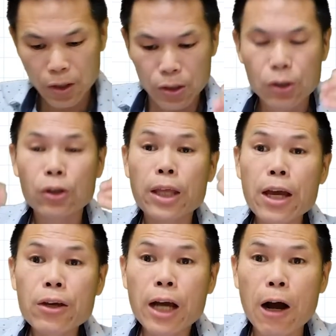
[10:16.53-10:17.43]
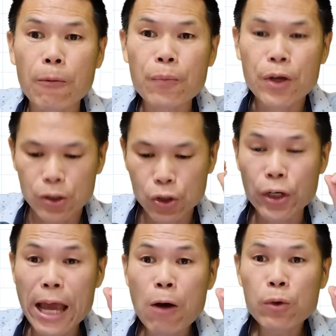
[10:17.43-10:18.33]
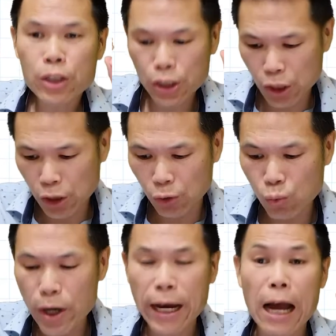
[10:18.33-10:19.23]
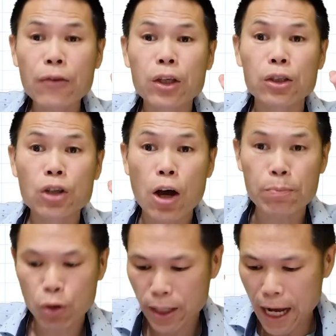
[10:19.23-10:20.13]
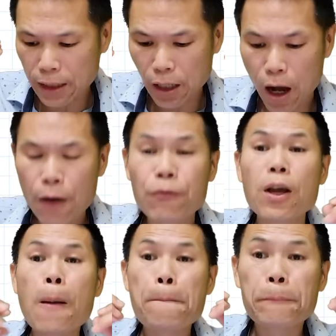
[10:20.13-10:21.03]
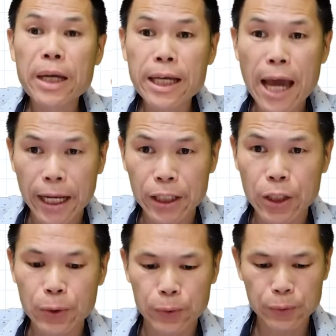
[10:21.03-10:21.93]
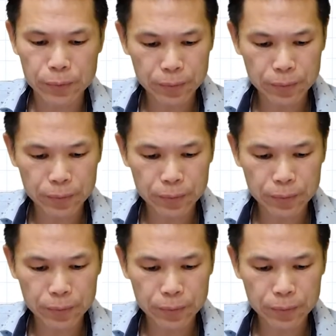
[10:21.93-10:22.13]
So there you go. So now we just need to work out the dot products of P and Q.